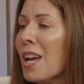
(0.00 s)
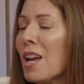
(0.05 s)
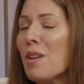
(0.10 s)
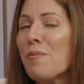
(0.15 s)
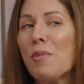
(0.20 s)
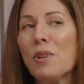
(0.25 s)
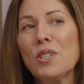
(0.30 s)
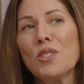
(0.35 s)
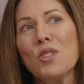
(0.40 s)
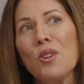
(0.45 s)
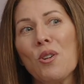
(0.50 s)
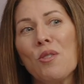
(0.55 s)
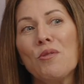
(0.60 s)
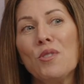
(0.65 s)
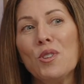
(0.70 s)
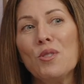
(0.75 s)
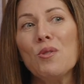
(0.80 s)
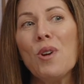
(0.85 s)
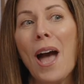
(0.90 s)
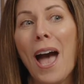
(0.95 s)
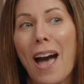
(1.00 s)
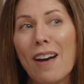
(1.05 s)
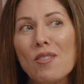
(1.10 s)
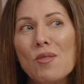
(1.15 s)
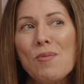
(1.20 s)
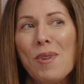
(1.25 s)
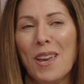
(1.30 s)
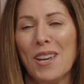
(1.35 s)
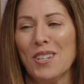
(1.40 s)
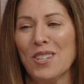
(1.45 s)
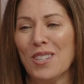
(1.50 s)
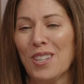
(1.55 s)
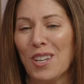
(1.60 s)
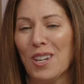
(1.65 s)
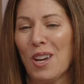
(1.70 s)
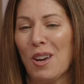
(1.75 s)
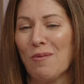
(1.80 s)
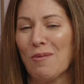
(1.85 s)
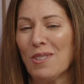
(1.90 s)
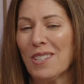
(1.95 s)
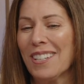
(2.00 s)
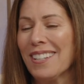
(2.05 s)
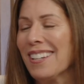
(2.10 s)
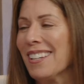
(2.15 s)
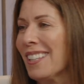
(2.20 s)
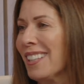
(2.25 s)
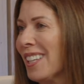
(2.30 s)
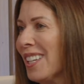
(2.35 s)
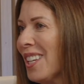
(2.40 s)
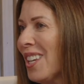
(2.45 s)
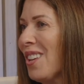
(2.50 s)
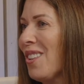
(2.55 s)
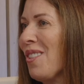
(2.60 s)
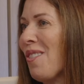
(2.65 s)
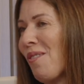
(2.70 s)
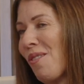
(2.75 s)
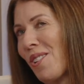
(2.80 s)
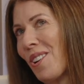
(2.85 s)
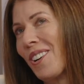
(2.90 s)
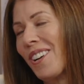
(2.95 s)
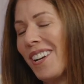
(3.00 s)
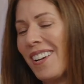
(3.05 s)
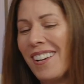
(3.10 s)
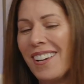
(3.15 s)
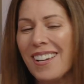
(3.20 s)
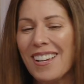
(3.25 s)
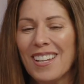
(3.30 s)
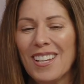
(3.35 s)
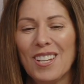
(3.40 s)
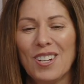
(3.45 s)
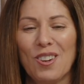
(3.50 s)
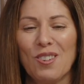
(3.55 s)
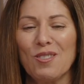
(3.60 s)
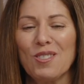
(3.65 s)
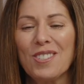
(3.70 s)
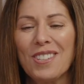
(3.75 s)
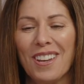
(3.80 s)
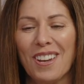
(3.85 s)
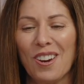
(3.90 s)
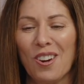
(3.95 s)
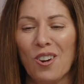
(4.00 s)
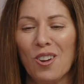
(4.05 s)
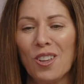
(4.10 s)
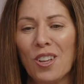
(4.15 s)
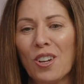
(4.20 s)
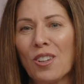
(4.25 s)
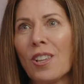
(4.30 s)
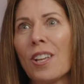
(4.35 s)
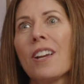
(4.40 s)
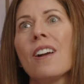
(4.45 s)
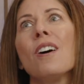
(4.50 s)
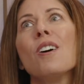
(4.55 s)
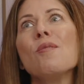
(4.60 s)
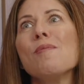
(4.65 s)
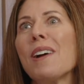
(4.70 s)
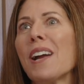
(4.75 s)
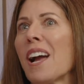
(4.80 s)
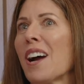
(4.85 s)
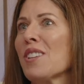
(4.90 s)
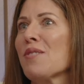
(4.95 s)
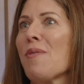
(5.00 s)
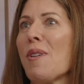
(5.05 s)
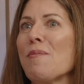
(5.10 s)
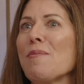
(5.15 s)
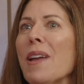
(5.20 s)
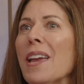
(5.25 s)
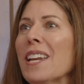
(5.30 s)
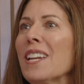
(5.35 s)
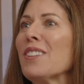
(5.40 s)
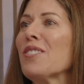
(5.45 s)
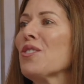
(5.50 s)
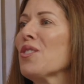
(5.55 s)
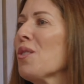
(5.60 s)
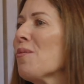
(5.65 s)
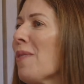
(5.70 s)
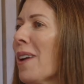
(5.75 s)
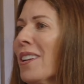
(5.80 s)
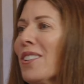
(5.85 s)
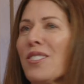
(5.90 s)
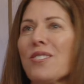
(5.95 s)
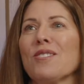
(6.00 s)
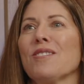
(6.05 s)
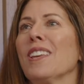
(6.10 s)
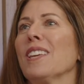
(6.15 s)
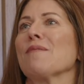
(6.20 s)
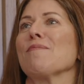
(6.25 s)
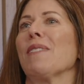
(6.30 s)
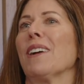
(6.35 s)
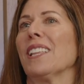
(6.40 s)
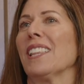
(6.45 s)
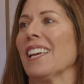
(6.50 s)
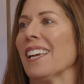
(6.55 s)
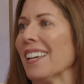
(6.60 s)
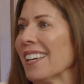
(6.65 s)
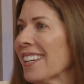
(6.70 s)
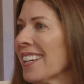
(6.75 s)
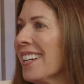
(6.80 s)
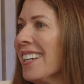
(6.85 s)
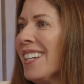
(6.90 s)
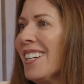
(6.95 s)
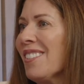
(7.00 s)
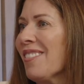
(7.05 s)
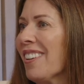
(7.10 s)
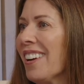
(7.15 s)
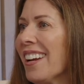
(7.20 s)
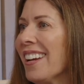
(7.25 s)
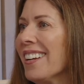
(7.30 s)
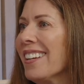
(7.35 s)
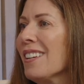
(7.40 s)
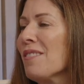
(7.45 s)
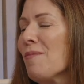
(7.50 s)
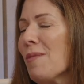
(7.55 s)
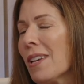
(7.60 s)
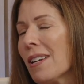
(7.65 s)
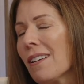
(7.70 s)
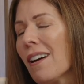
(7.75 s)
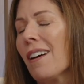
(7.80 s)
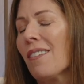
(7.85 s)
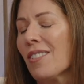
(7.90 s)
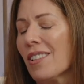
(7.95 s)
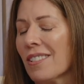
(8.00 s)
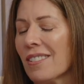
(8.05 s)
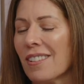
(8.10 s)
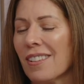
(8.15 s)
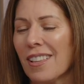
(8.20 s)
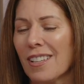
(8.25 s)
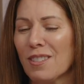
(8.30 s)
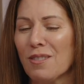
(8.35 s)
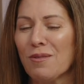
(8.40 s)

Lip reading: But so if you have a patient that comes in and like you were, saying earlier, like, oh my gosh, my pain is so bad, just take my leg, right? I mean, obviously that's